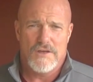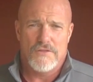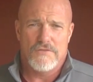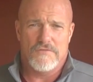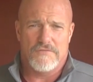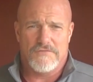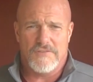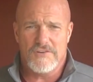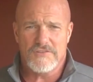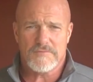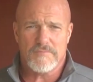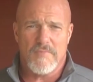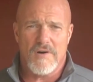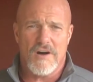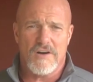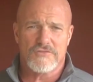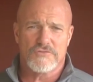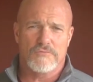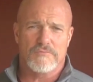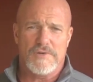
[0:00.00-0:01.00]
The first
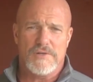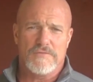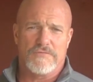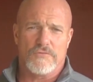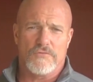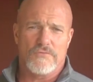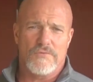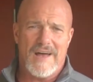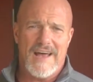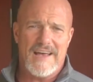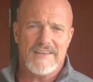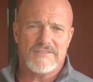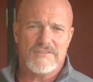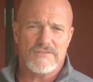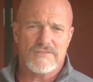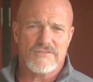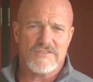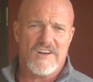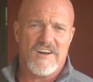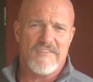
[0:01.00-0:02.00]
box will be for
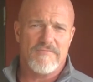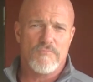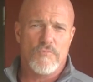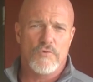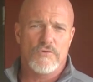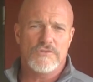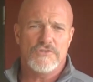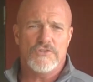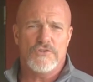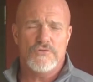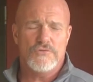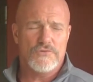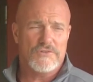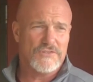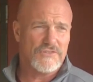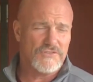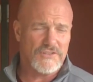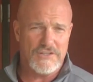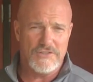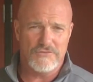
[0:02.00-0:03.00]
rising sophomore, junior,
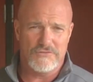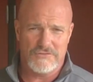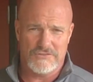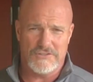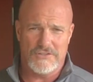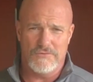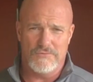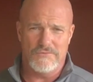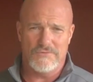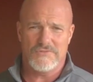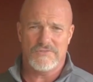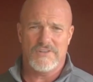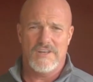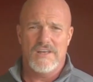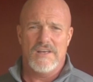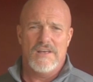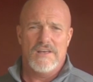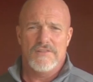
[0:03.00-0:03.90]
and senior students.